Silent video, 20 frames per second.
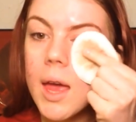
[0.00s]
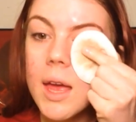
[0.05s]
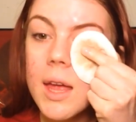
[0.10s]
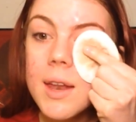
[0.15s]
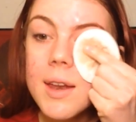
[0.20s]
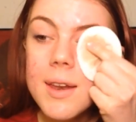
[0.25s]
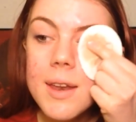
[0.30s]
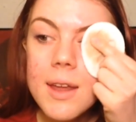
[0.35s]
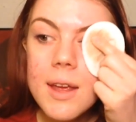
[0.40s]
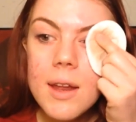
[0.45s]

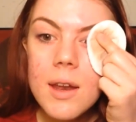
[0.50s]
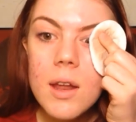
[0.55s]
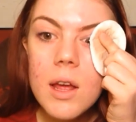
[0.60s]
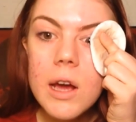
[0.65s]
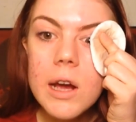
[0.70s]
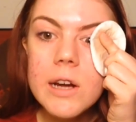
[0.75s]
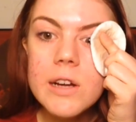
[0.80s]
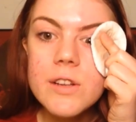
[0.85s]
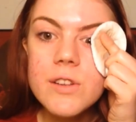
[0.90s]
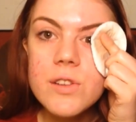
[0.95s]
And then
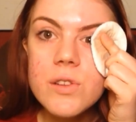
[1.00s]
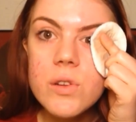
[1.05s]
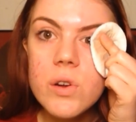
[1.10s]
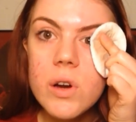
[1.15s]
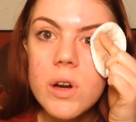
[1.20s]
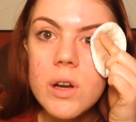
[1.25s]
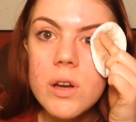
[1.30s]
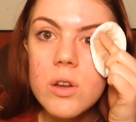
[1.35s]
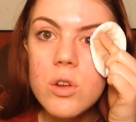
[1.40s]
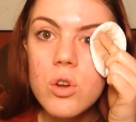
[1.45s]
I
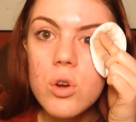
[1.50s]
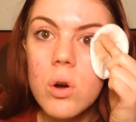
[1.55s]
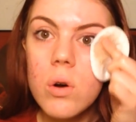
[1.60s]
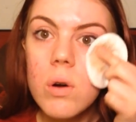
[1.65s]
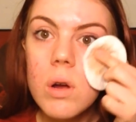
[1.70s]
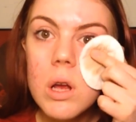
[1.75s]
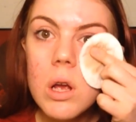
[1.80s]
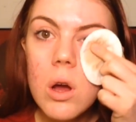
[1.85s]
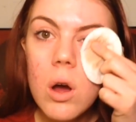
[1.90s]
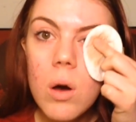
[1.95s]
start
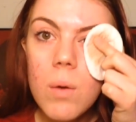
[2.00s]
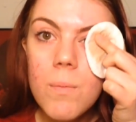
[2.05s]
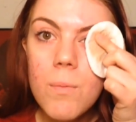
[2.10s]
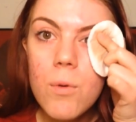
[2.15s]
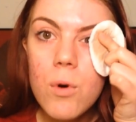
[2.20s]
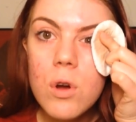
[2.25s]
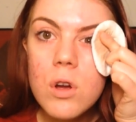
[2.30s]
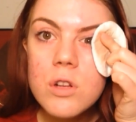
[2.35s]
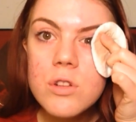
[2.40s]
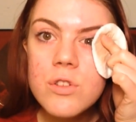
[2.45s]
going
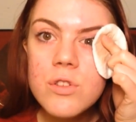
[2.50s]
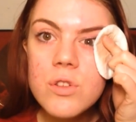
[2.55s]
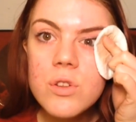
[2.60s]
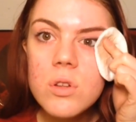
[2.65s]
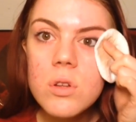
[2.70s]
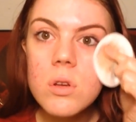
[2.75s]
upwards,